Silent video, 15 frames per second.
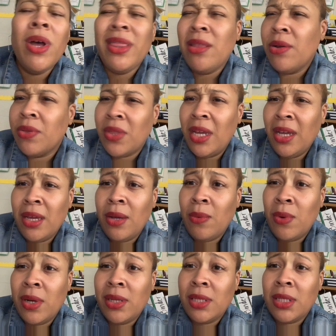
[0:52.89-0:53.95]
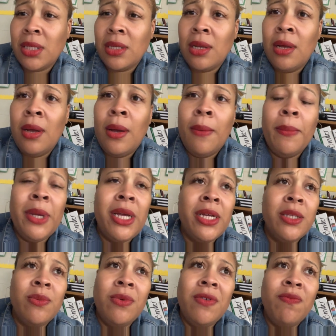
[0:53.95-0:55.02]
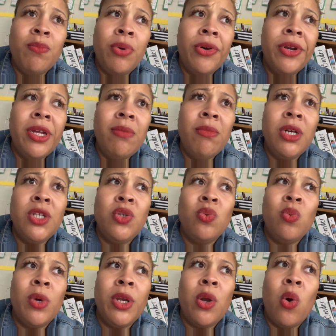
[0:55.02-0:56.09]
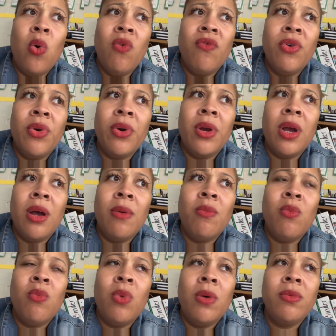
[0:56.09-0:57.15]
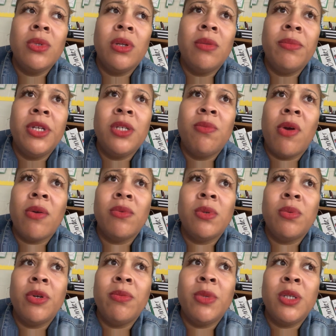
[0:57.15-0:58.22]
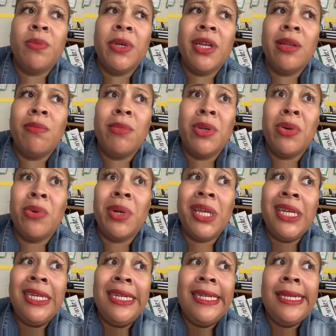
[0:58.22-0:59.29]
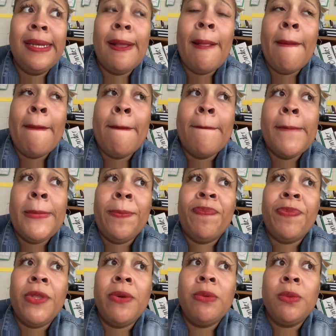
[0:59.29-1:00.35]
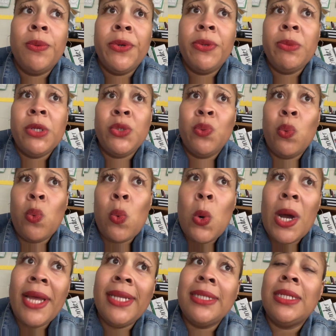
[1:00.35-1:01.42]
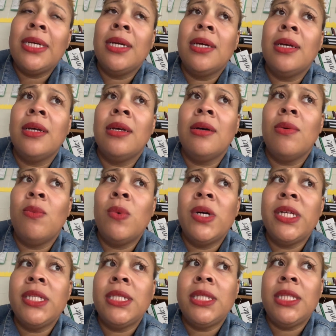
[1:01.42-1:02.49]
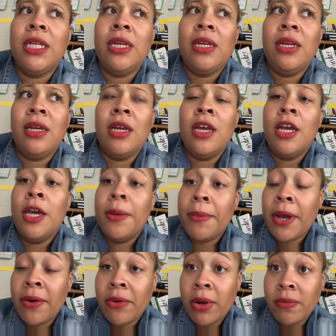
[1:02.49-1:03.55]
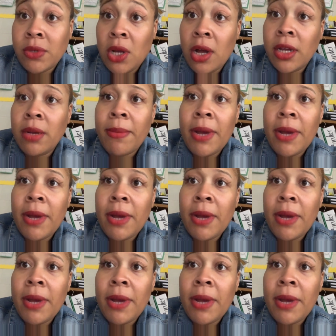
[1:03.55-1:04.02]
their thinking was. Because we've pretty much went over what was on the benchmark was pretty much beginning, middle, end. It was pretty much what was the paragraph talking